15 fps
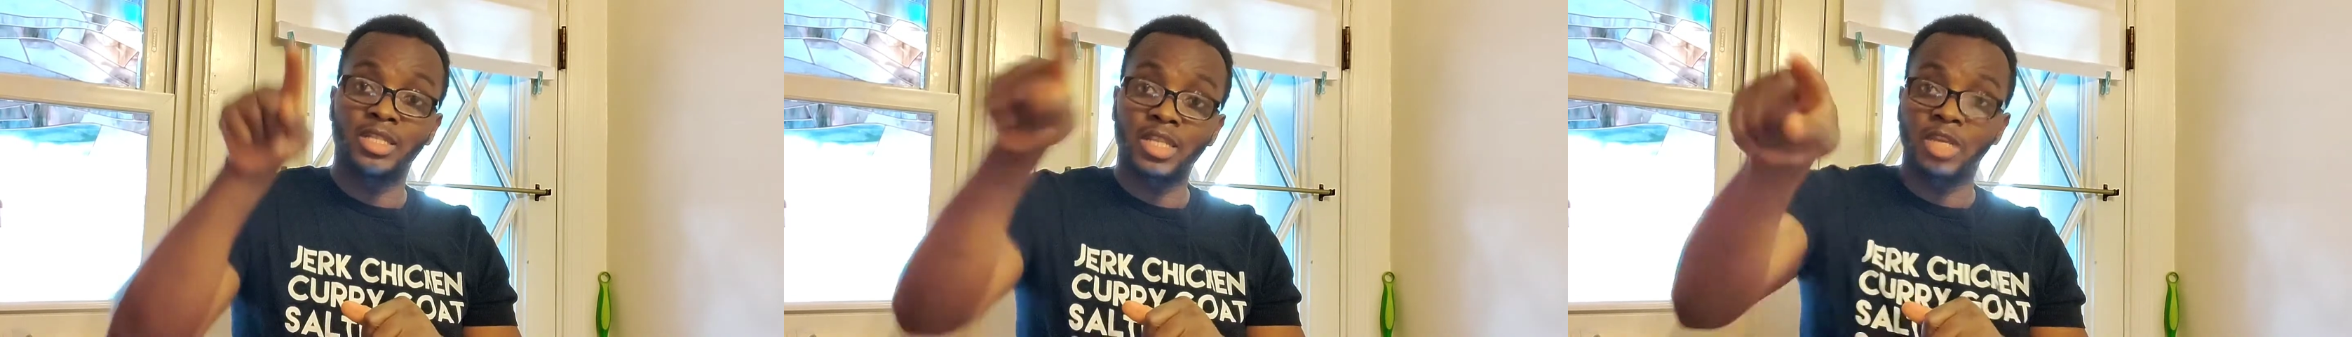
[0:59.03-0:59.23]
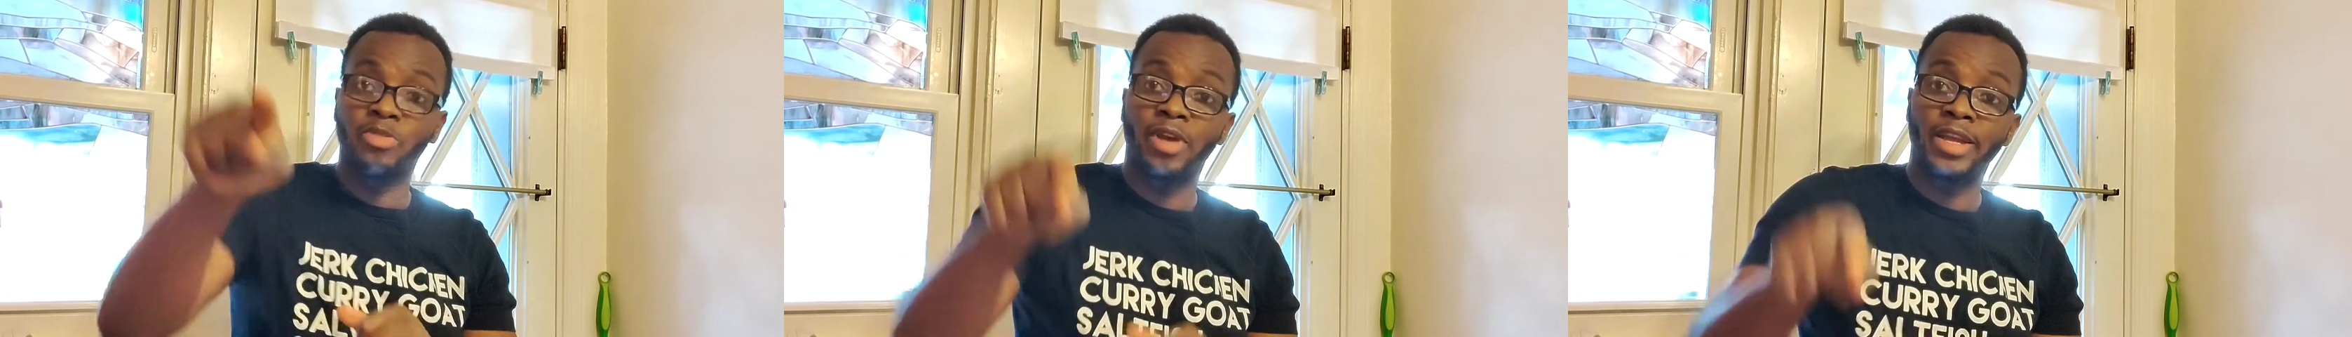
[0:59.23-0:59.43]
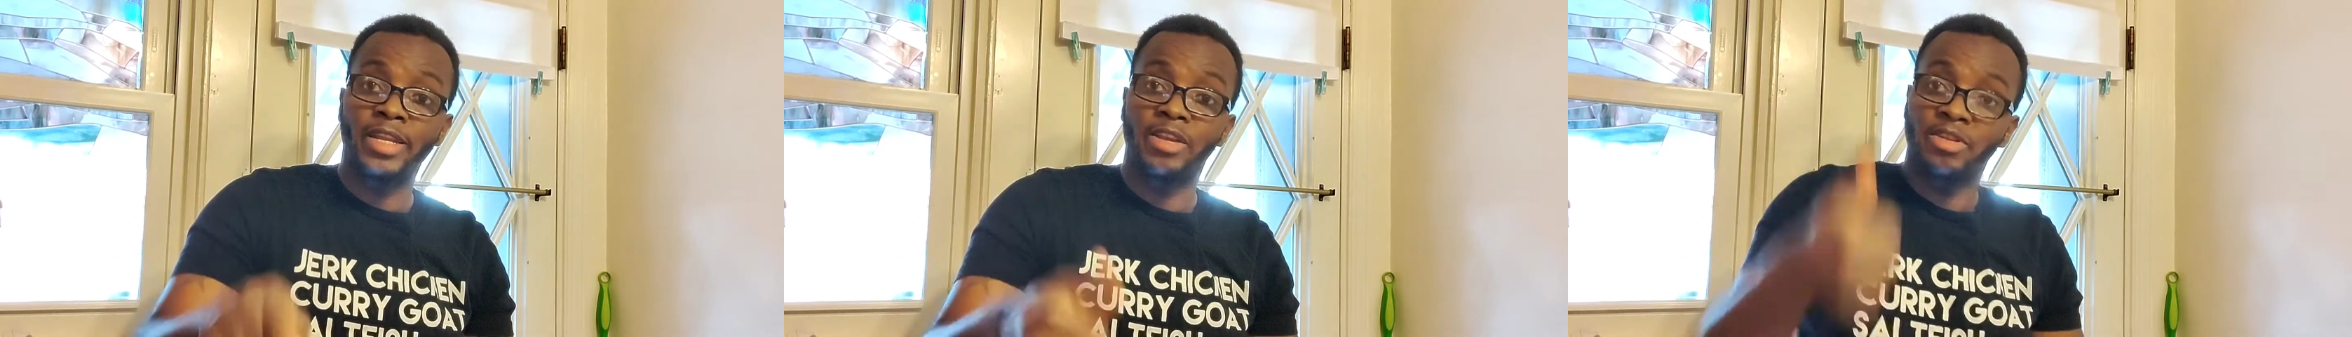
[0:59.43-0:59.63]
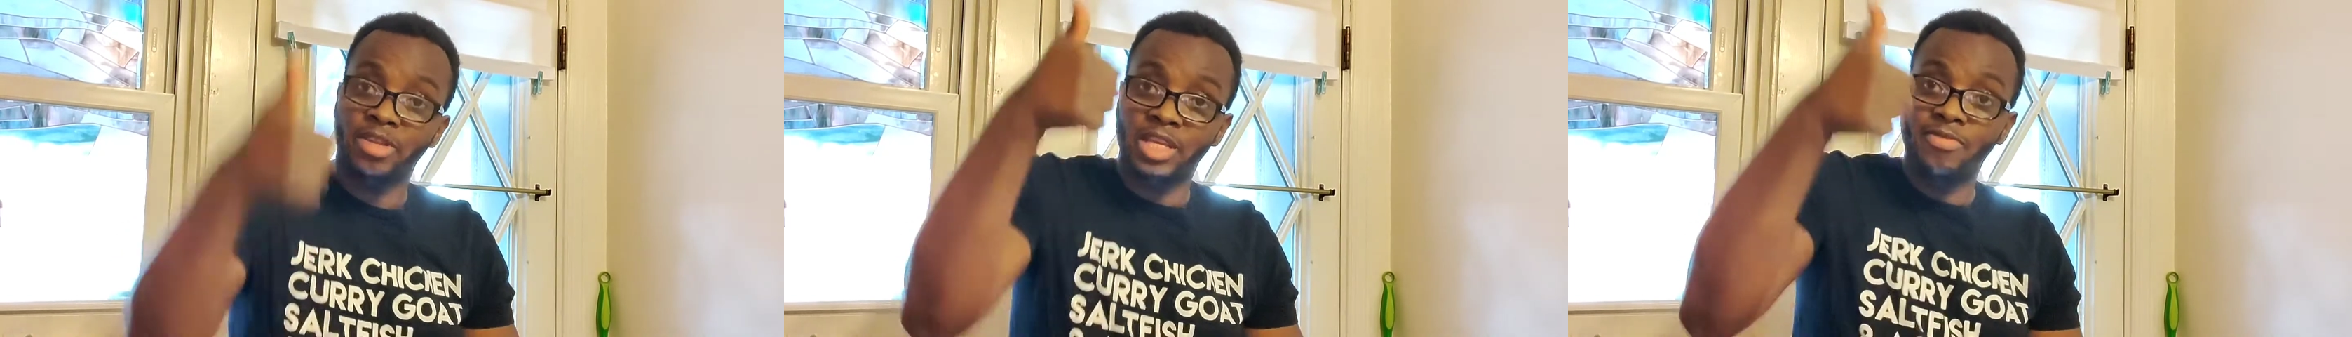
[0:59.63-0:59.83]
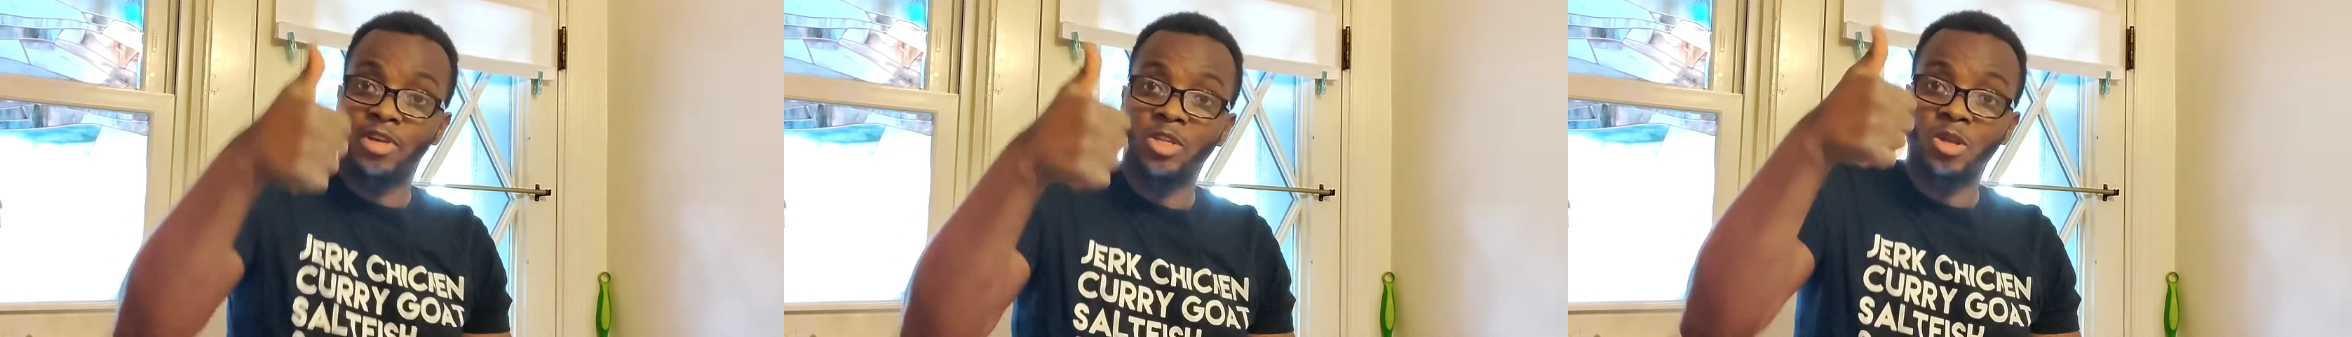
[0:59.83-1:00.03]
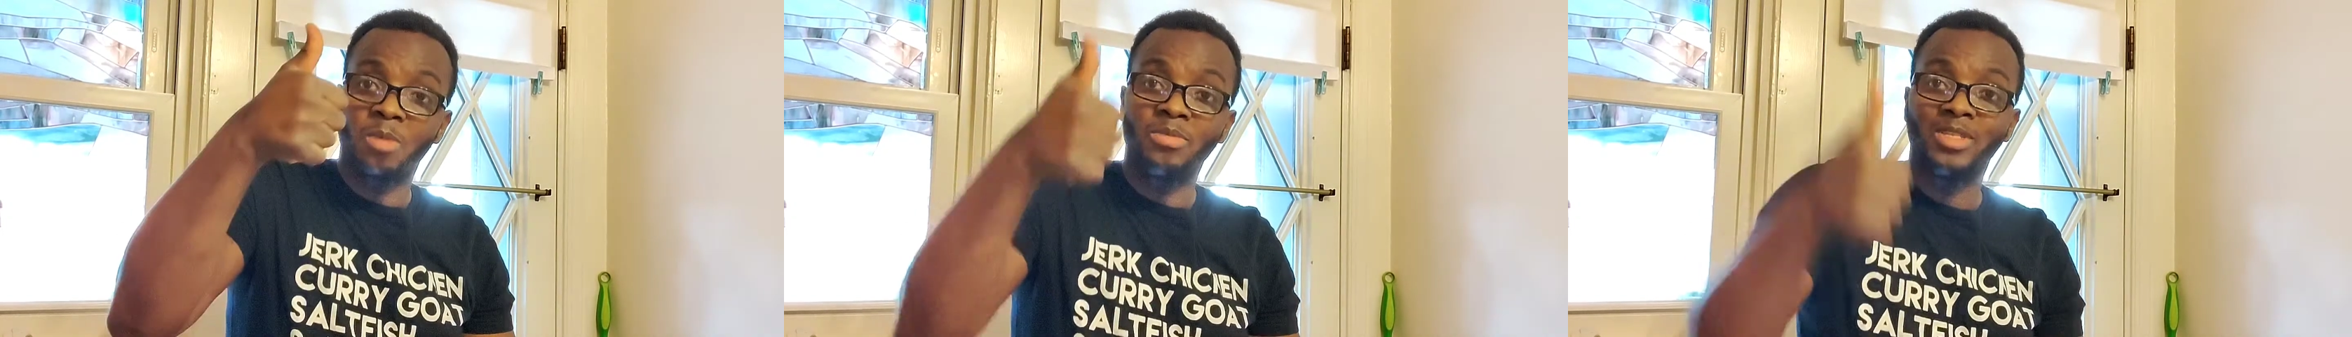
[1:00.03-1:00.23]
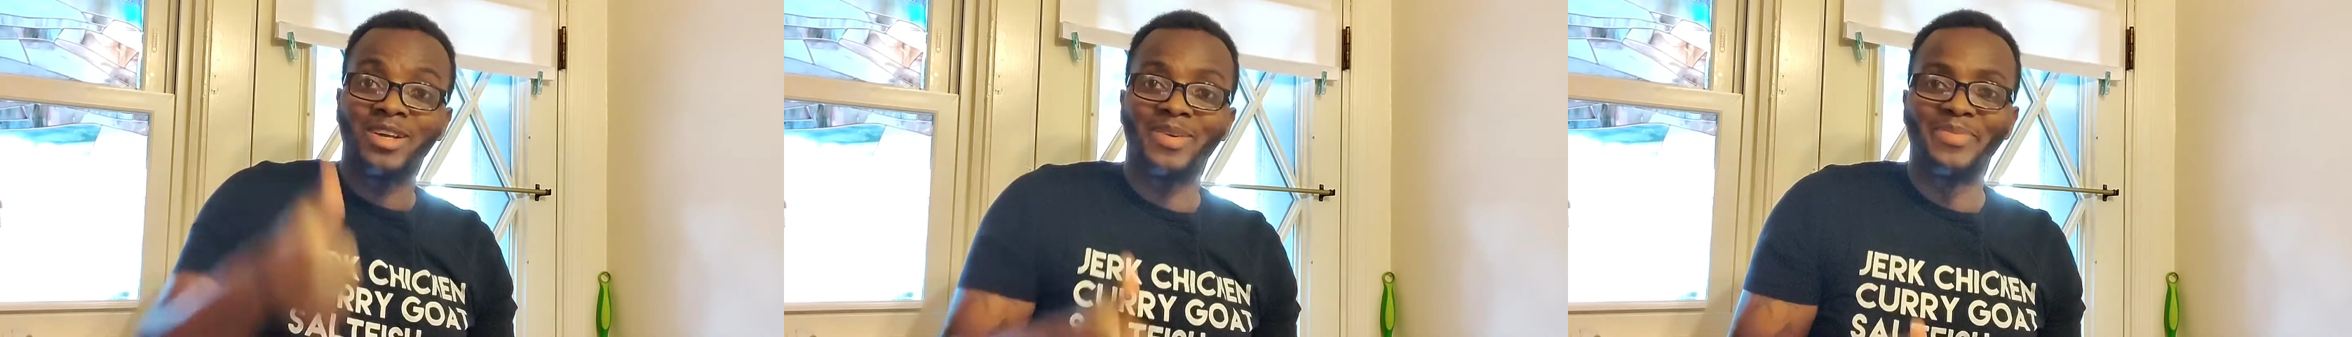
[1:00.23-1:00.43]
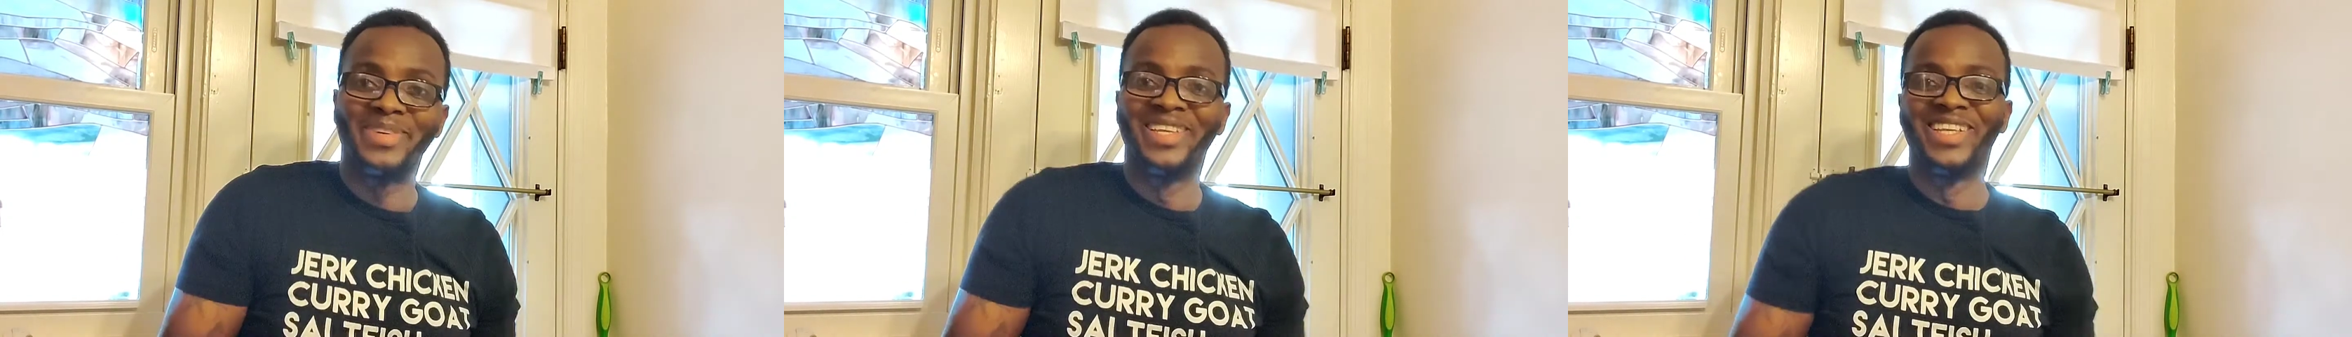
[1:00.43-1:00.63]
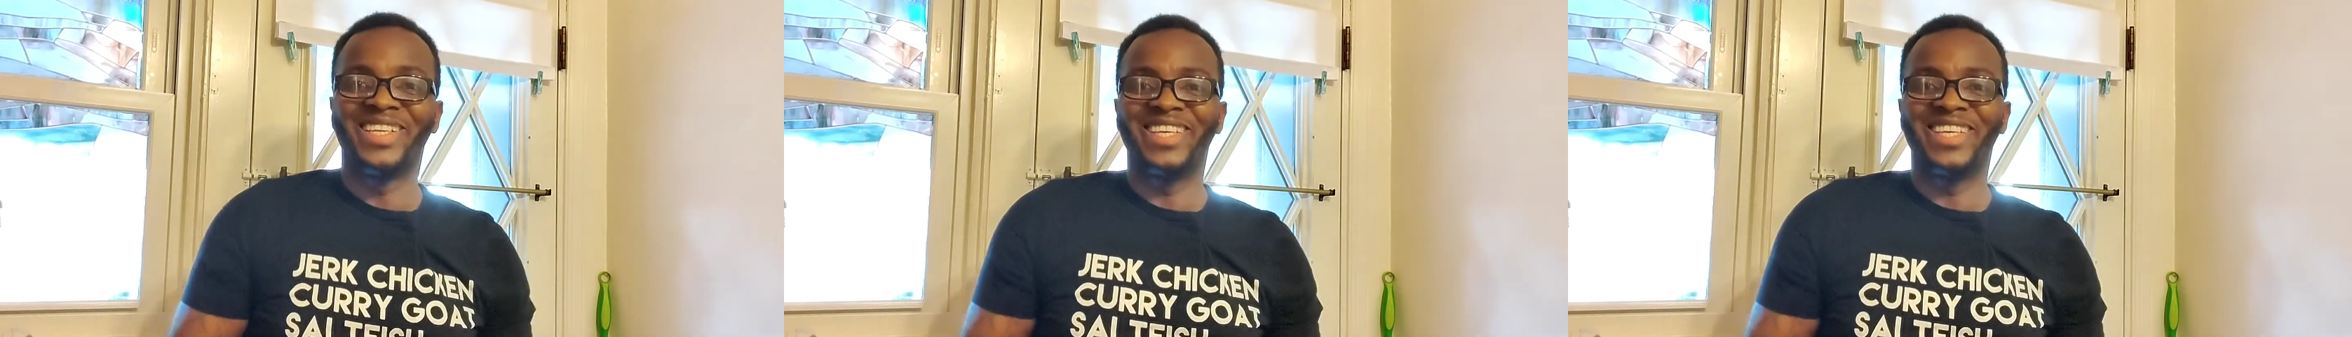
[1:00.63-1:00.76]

thing right there. Give me a thumbs up.